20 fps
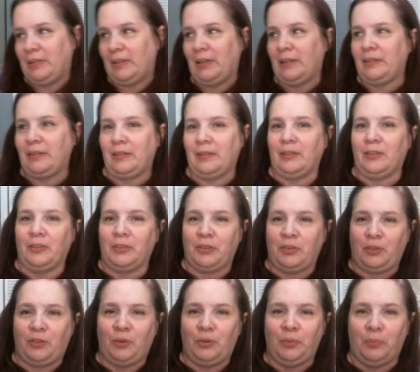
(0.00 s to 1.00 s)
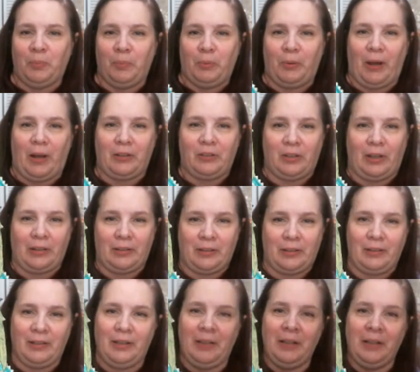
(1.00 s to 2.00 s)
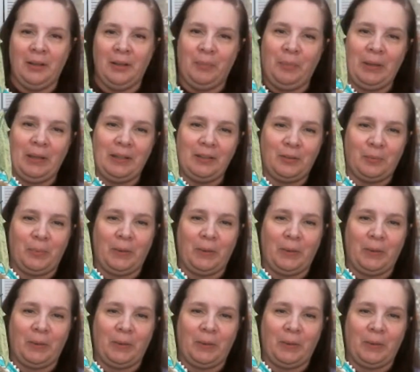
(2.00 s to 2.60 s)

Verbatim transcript: It's a little student project piece,